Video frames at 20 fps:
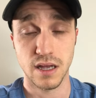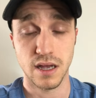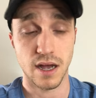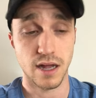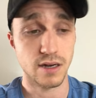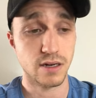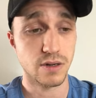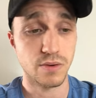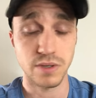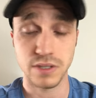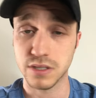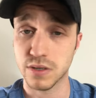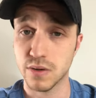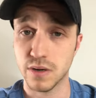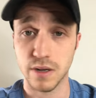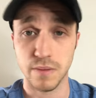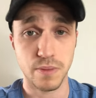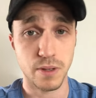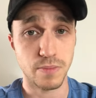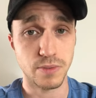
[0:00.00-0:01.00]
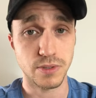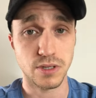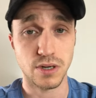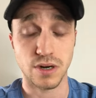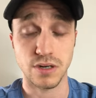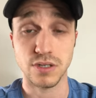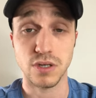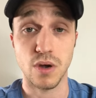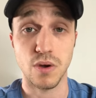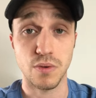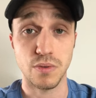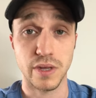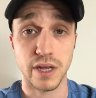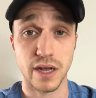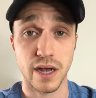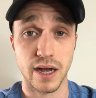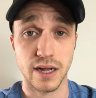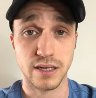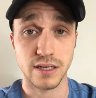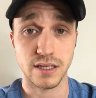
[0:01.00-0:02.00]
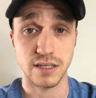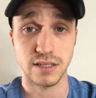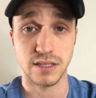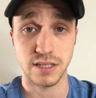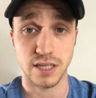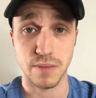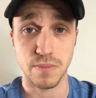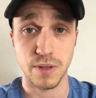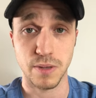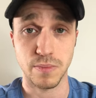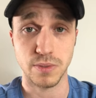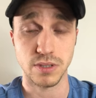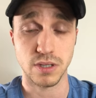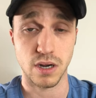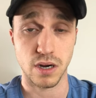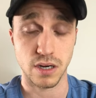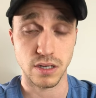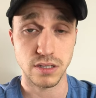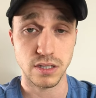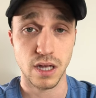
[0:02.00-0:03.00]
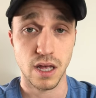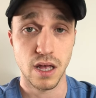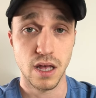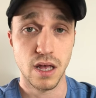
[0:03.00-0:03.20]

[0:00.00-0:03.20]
I don't know what's going on in people's hearts. Only God can see people's hearts.